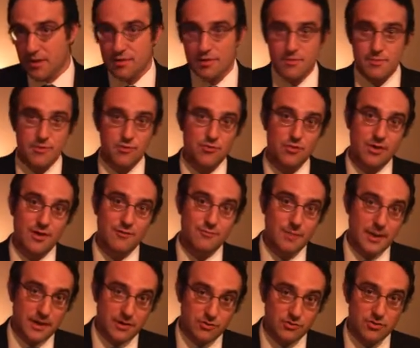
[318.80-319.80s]
the majority of
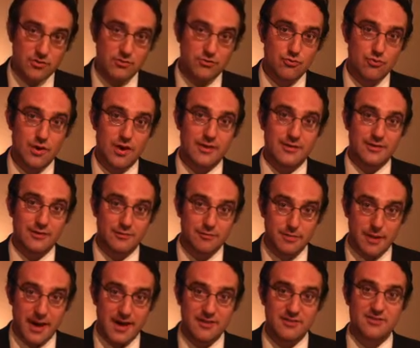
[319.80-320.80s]
patients do not live
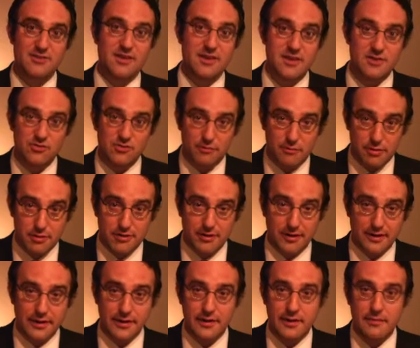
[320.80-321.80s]
past the age of
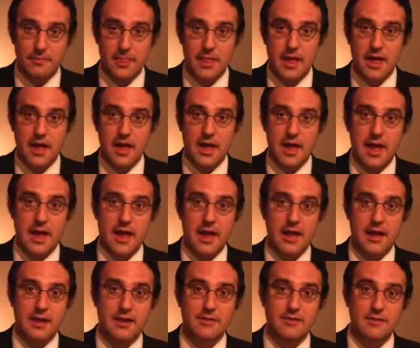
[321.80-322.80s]
30.
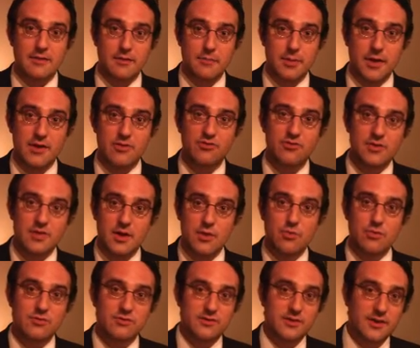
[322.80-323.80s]
And the patient that
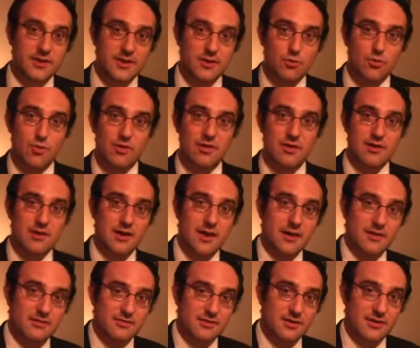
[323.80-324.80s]
was treated with
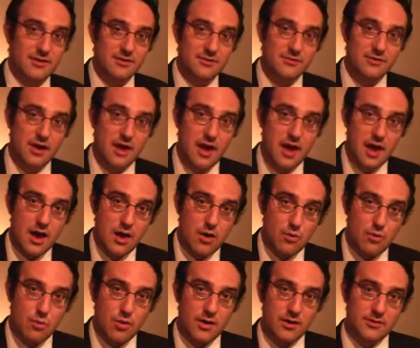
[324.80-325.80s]
ERCs
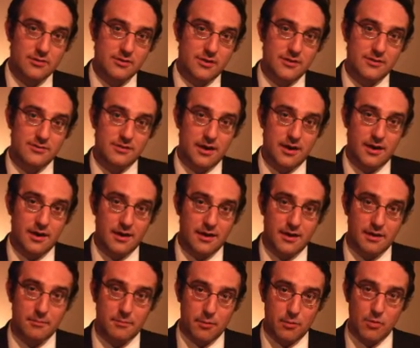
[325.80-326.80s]
was,
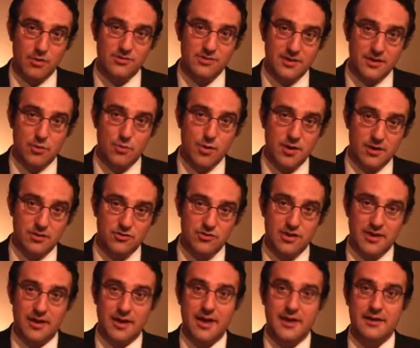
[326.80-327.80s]
uh, was in a
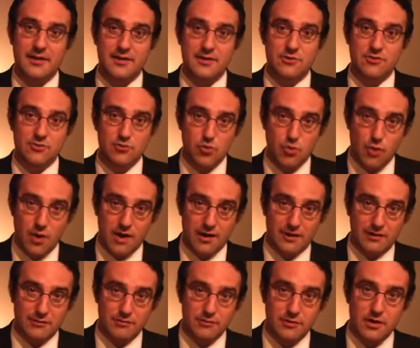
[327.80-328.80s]
wheelchair at age
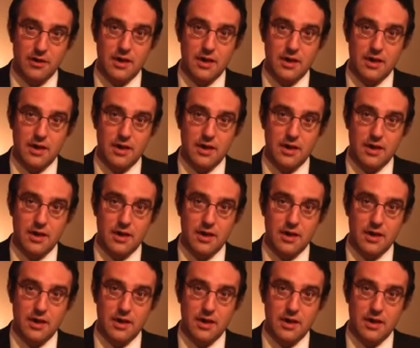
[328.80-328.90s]
12,